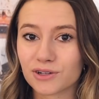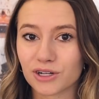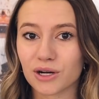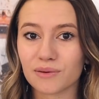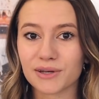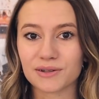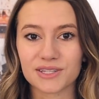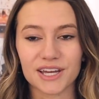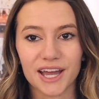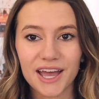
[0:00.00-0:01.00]
Chrome it'll
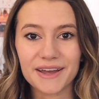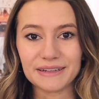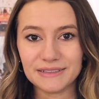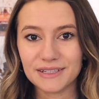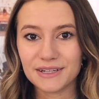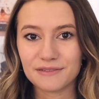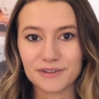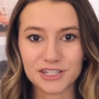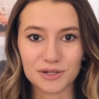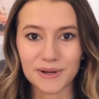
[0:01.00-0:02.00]
say, hey,
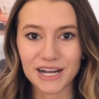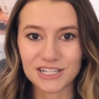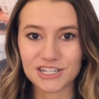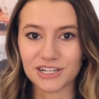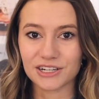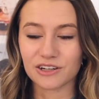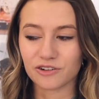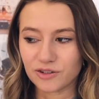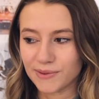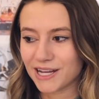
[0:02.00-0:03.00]
fix your posture, and it'll
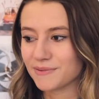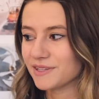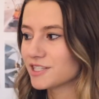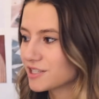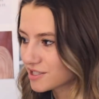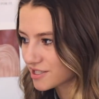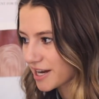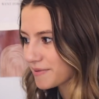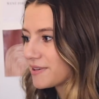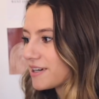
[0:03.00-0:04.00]
remind me to
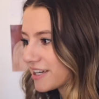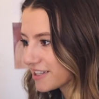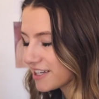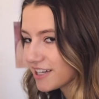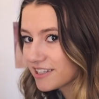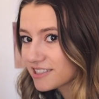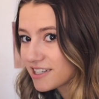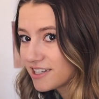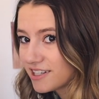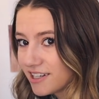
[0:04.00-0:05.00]
stop going like this
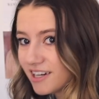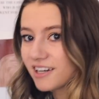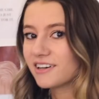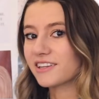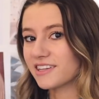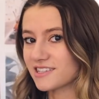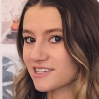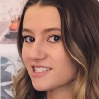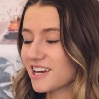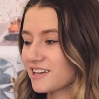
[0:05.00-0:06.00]
and go like this
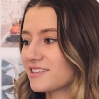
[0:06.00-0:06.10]
instead.